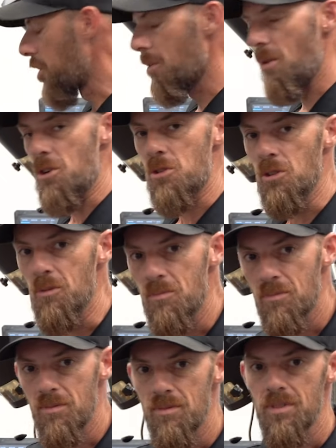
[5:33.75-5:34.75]
Commercial
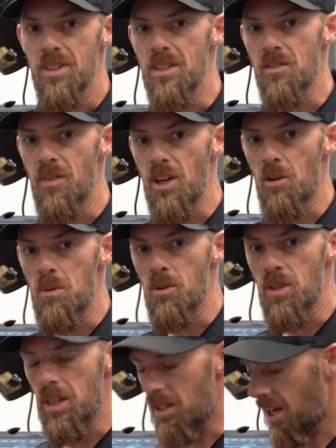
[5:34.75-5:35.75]
is
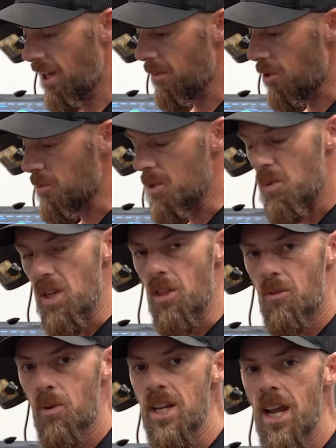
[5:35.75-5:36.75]
available in calibers between
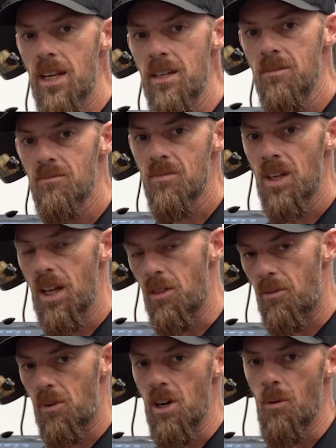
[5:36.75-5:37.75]
.380 and
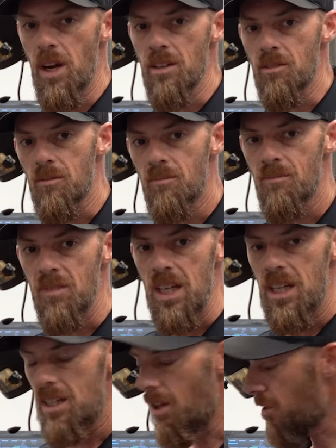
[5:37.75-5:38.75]
.308.
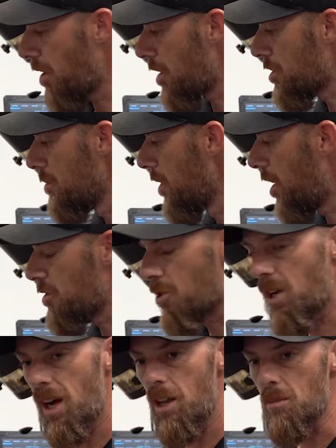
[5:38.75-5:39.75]
Now there are some larger
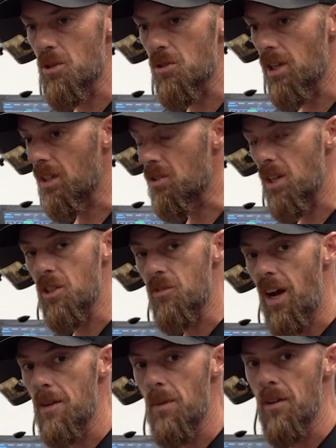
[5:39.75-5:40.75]
calibers like a
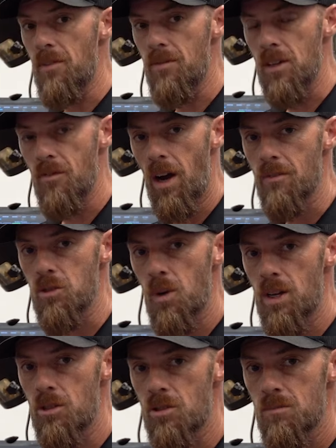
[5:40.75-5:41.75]
6.5 by 55
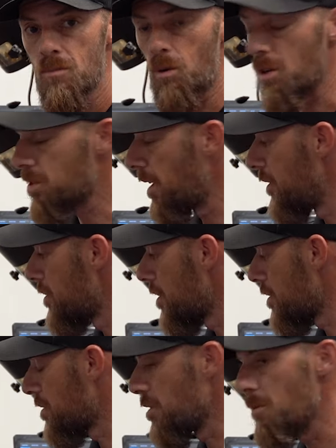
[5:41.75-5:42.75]
Swedish or a
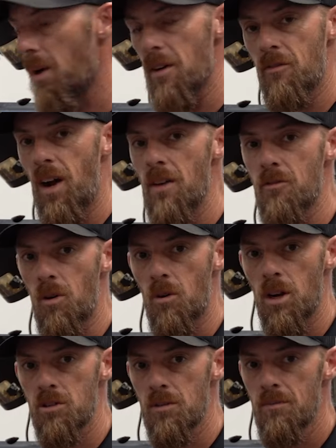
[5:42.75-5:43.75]
7.62 by 5.4
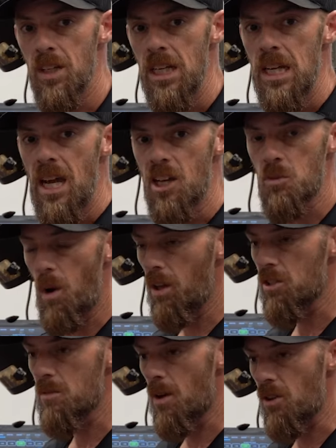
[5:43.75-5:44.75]
Russian, as well
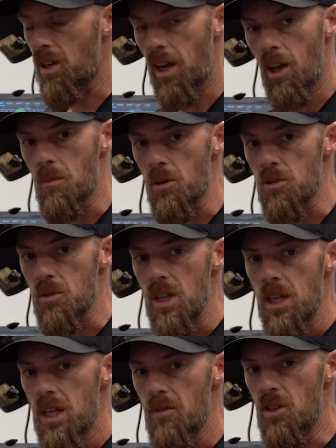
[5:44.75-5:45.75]
as some other calibers.
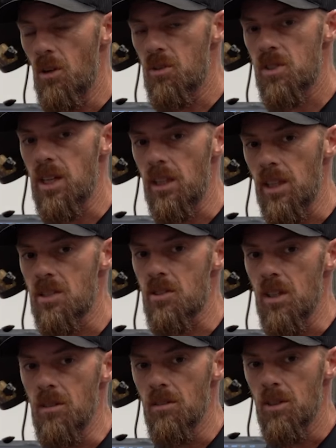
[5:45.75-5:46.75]
If you don't see it
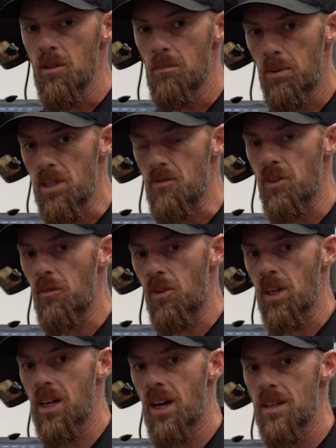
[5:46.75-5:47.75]
listed, please feel
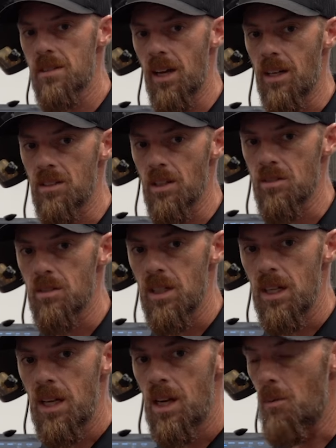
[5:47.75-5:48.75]
free to contact us
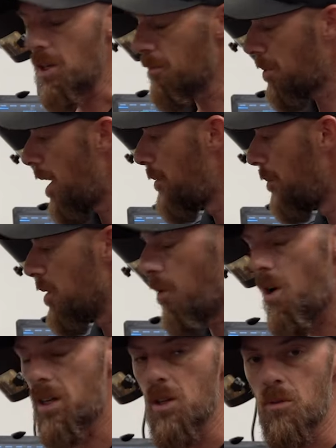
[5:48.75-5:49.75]
and we can probably
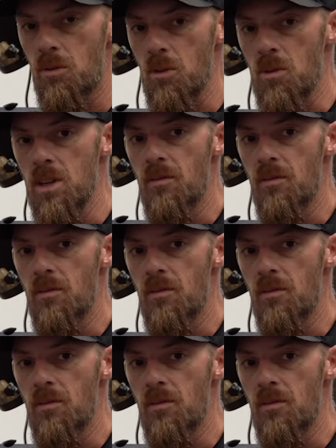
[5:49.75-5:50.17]
walk you through the